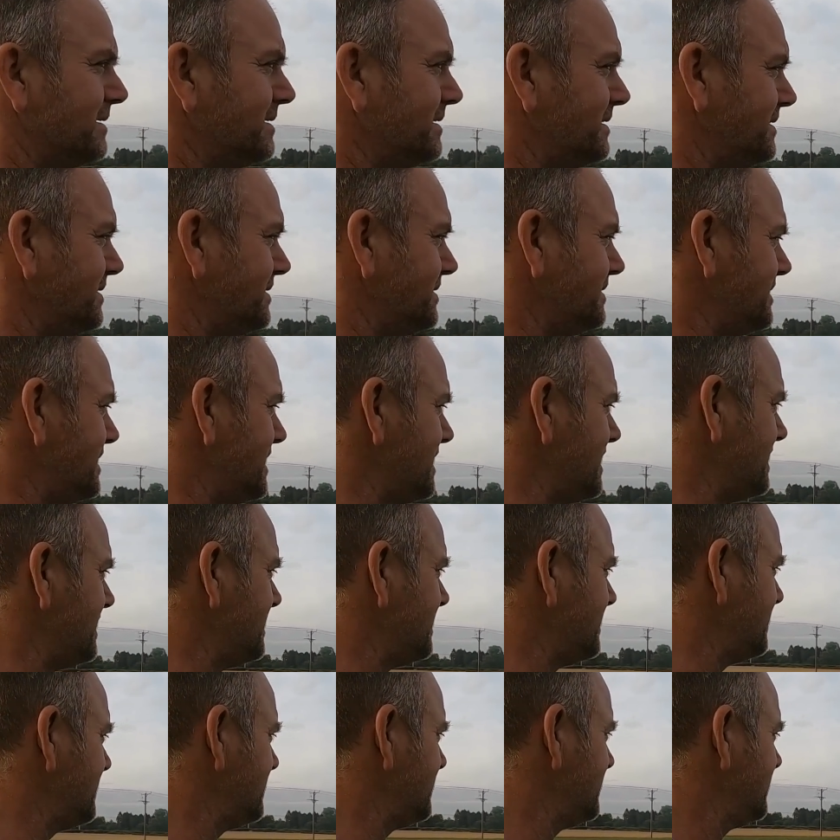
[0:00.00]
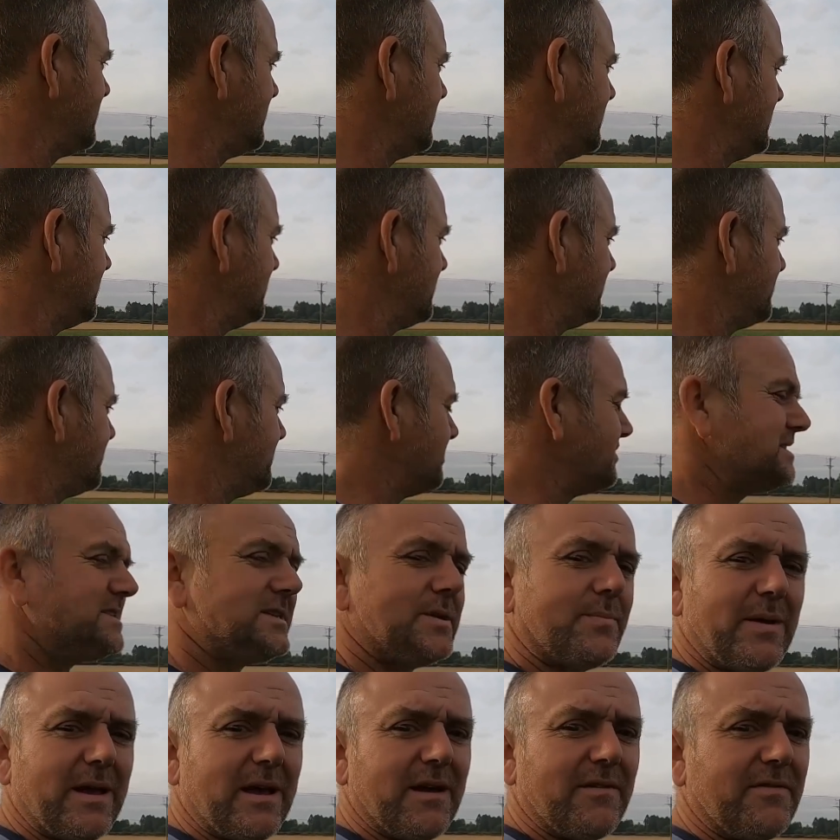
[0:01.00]
And there
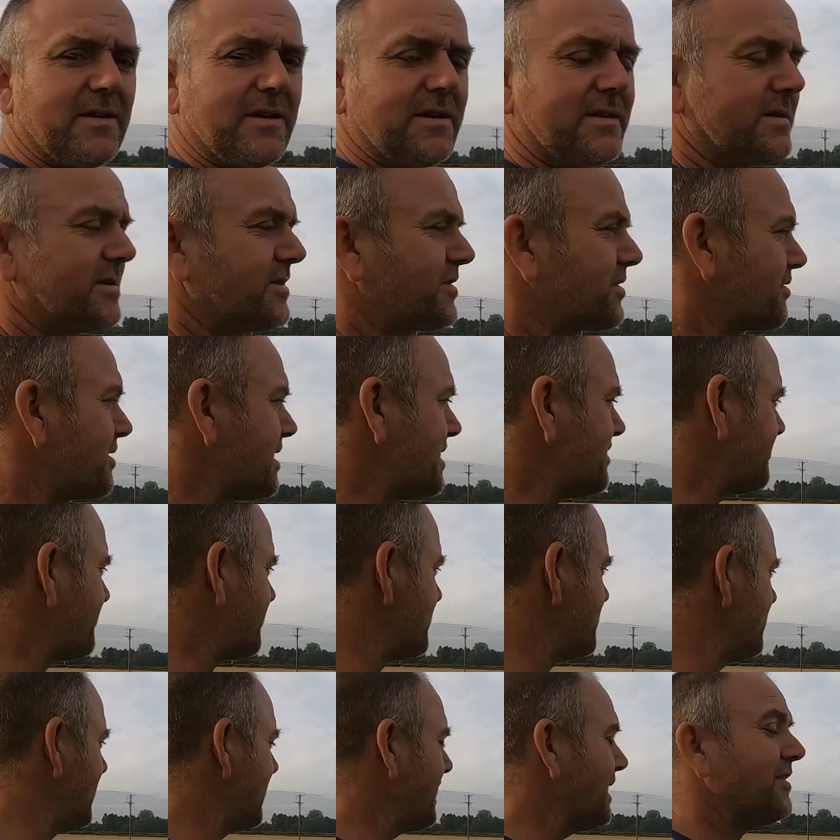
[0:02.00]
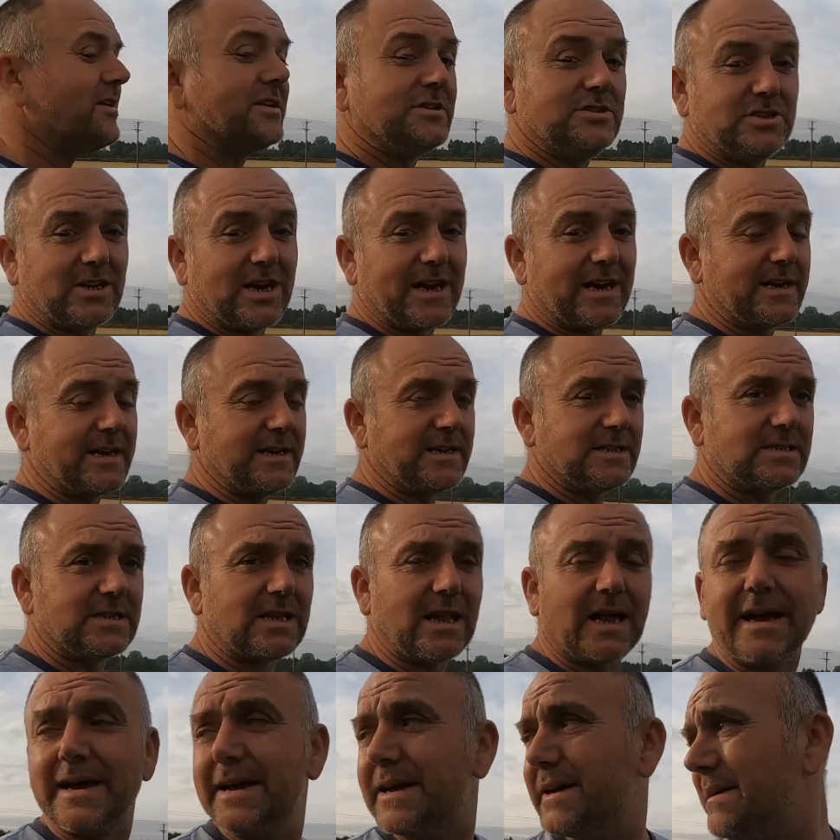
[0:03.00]
is a bit of a threat from leather
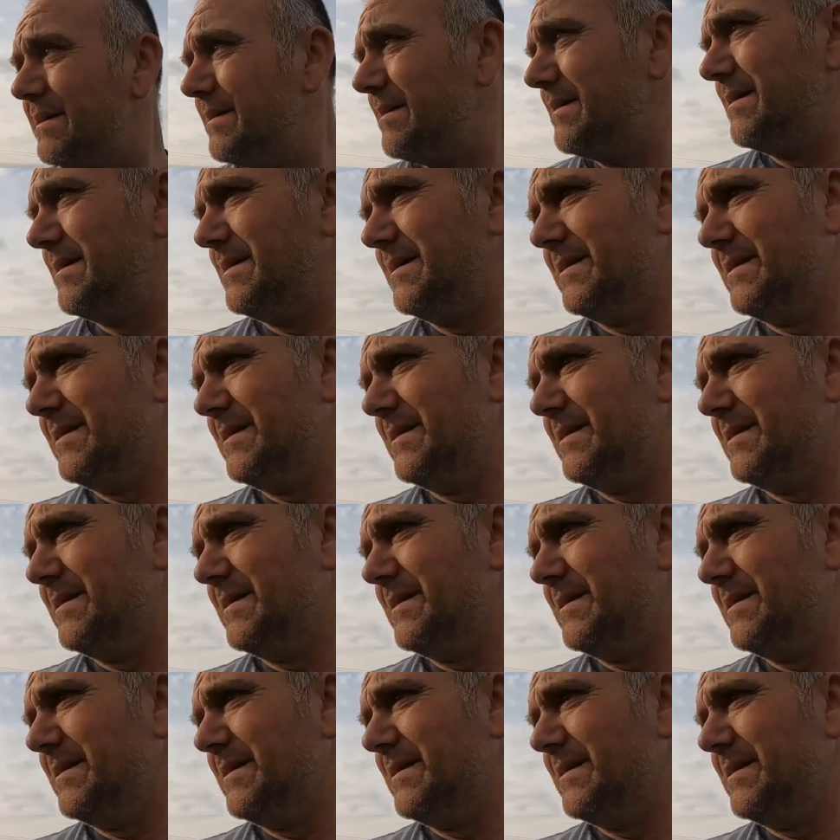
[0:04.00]
jackets, like